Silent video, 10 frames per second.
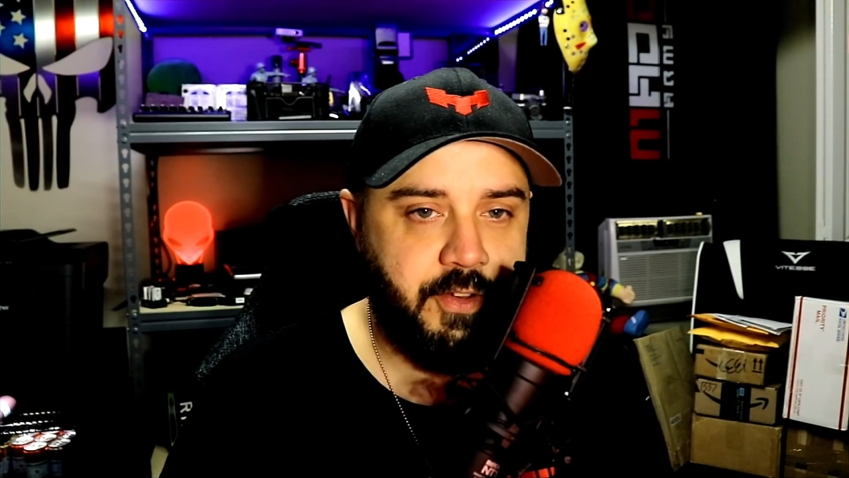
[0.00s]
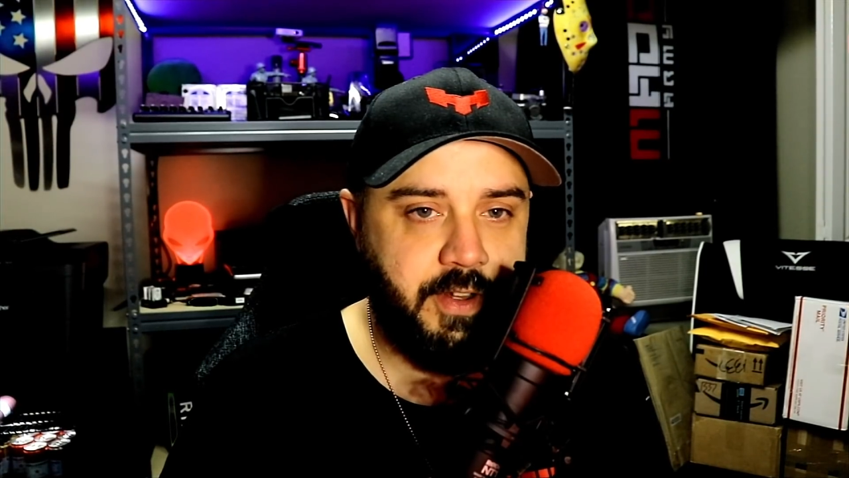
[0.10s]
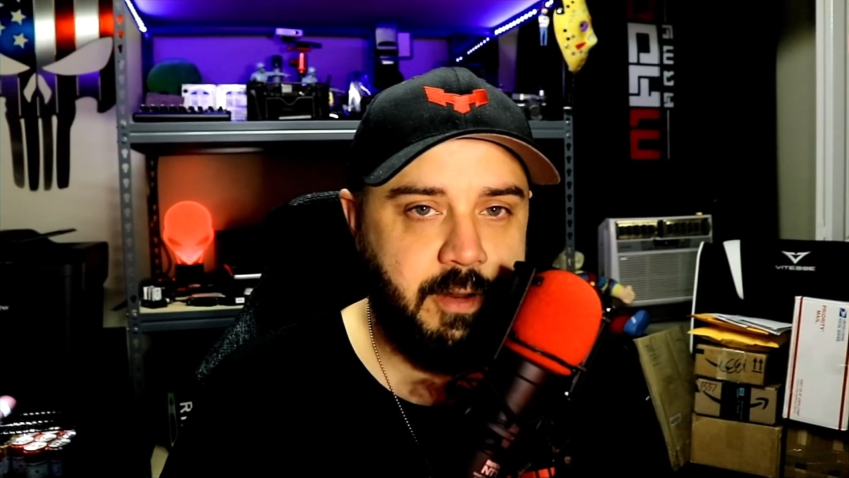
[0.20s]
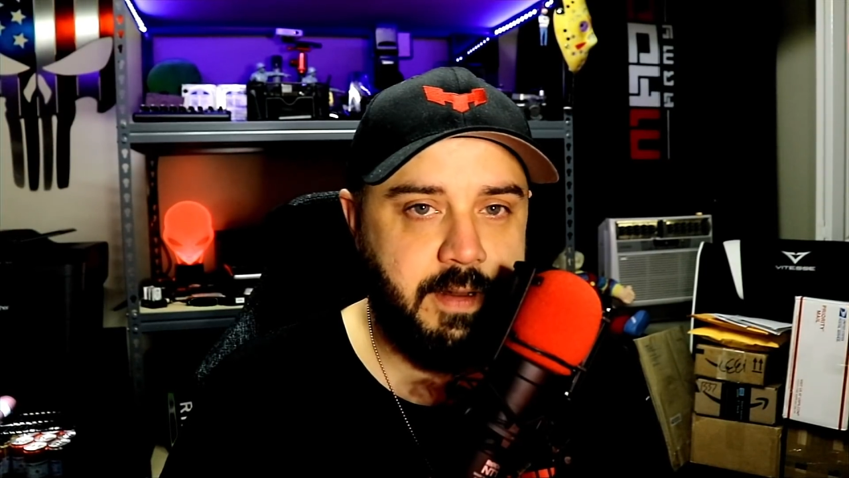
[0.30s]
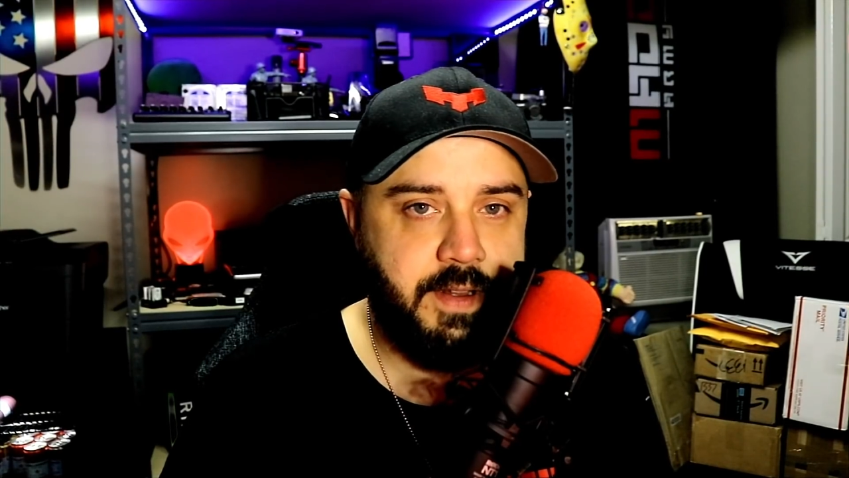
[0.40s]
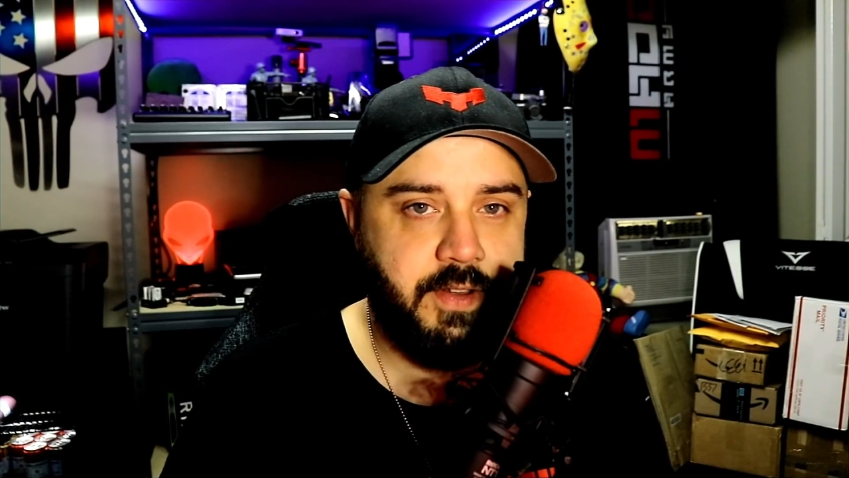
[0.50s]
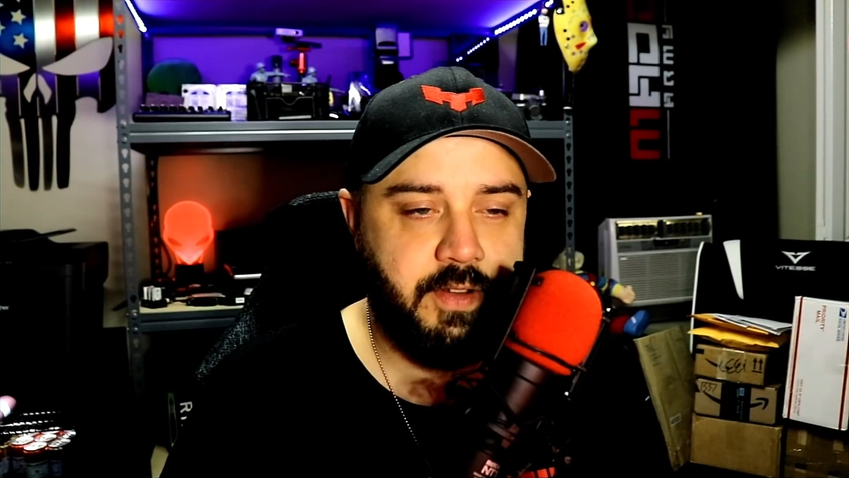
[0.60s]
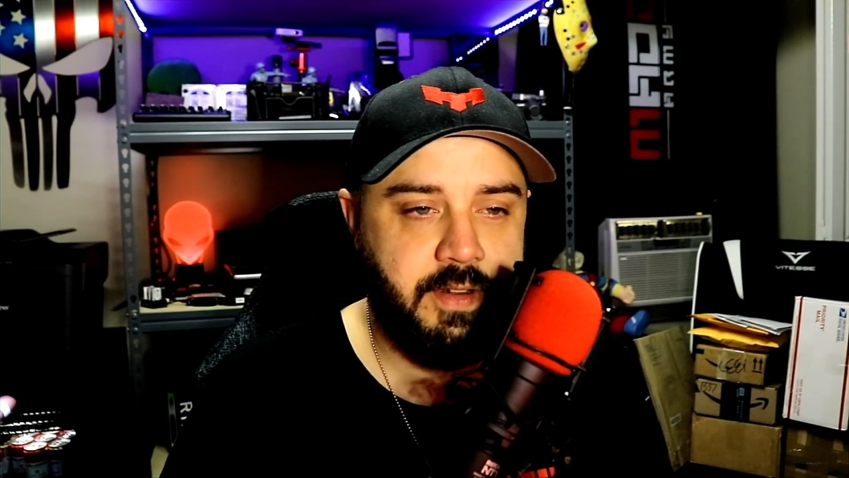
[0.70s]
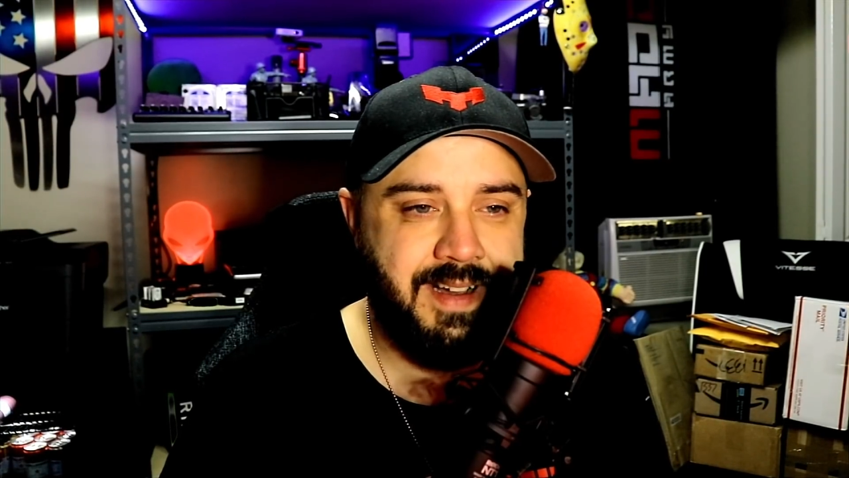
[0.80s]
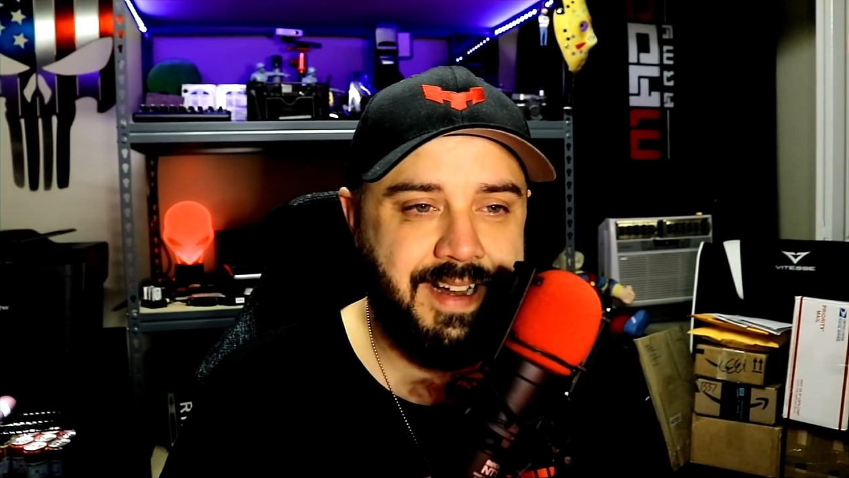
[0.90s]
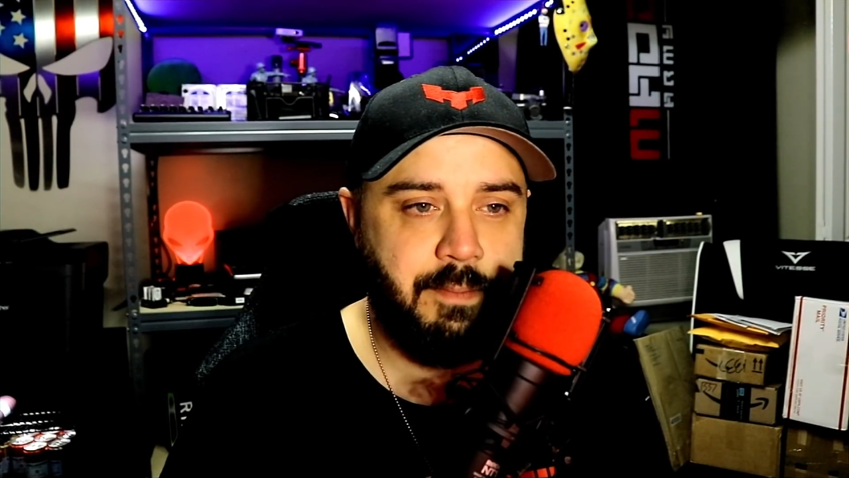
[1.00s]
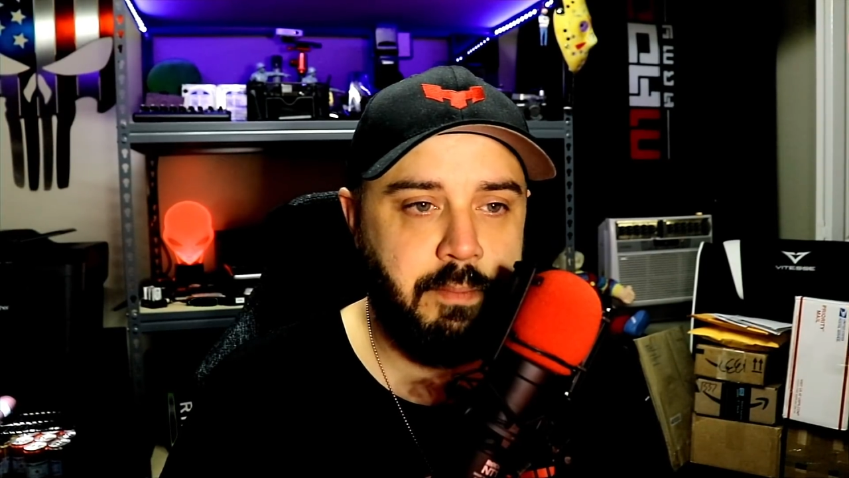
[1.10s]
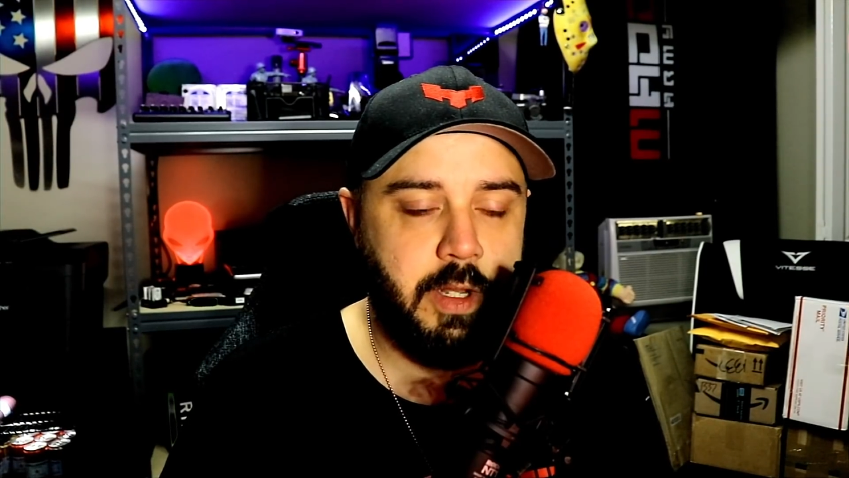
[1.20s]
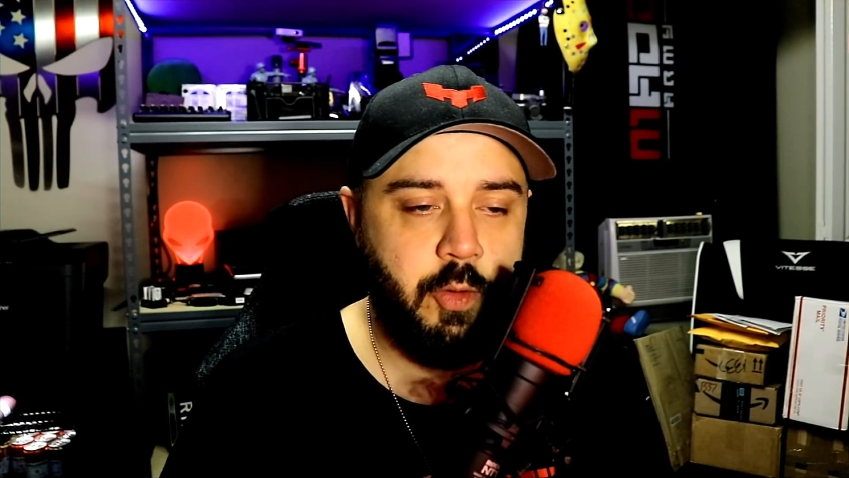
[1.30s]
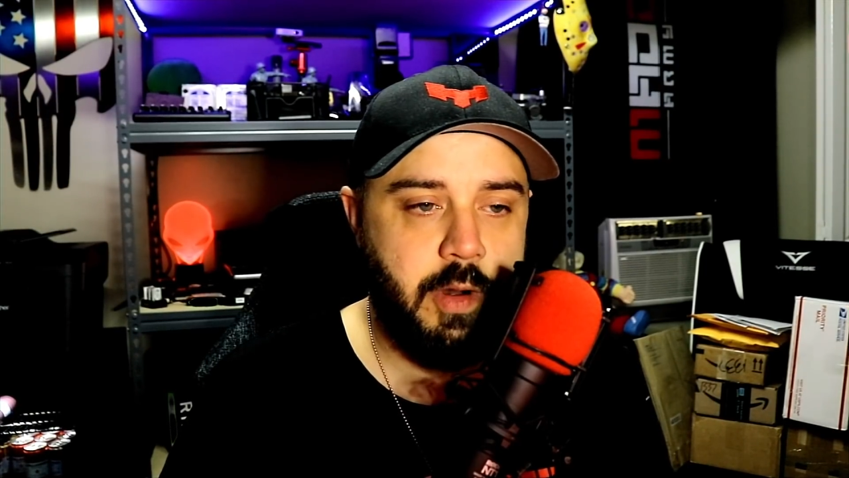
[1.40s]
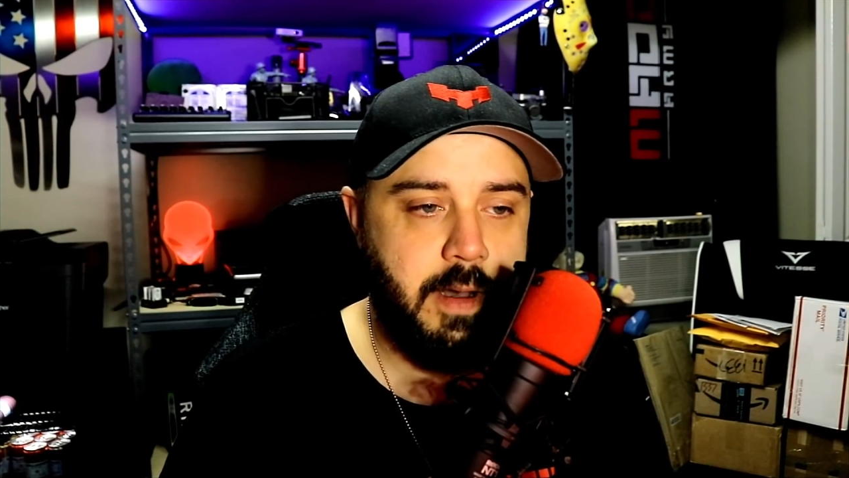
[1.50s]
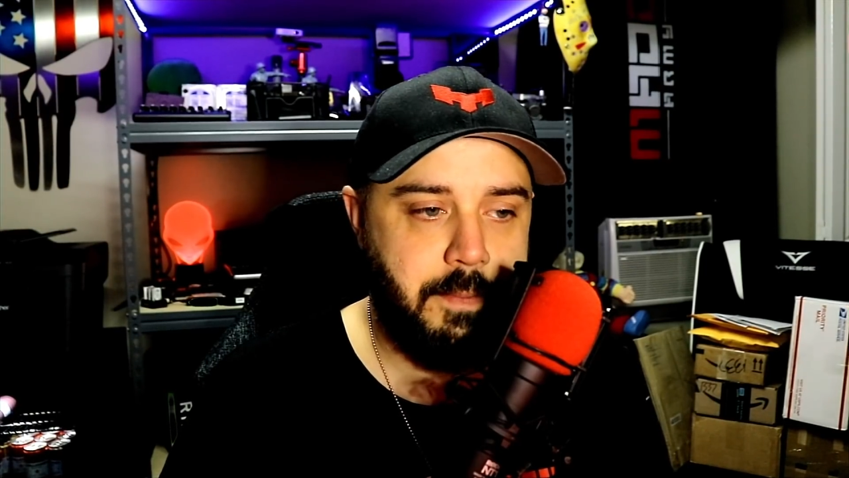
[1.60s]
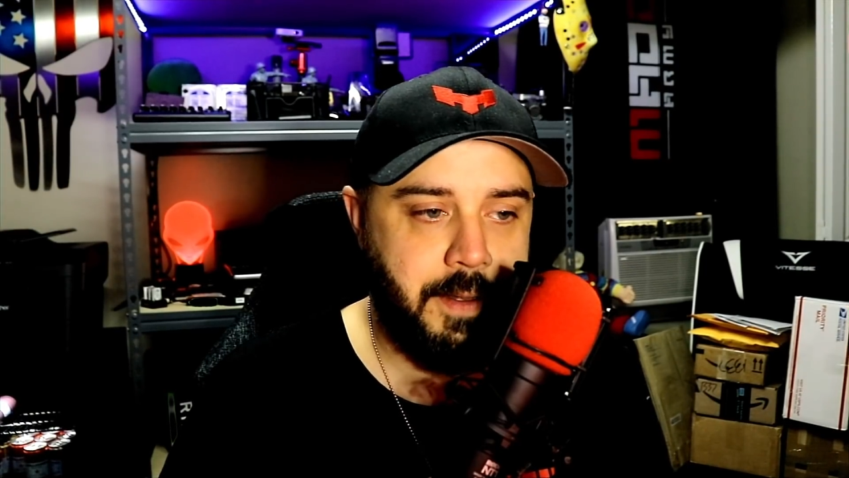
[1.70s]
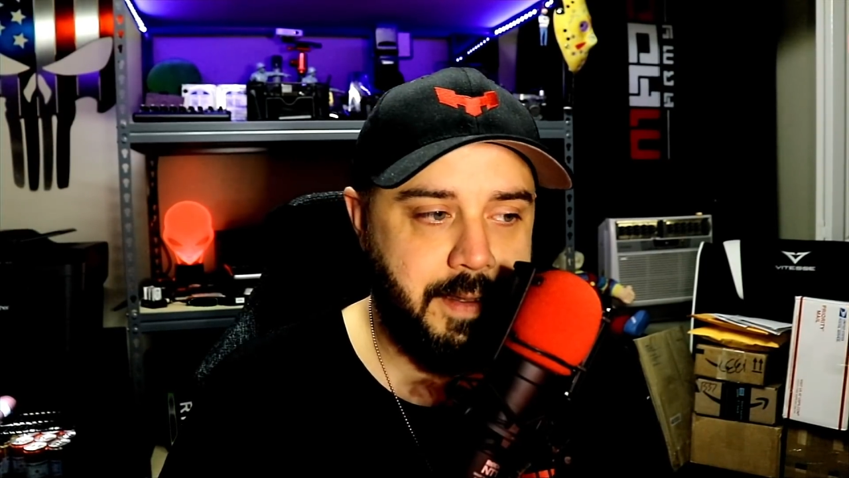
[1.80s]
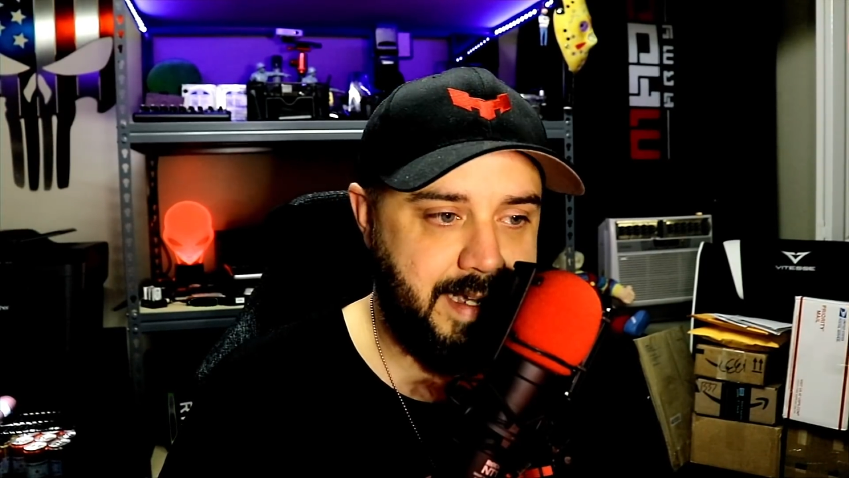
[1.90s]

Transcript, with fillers: series kind of blew up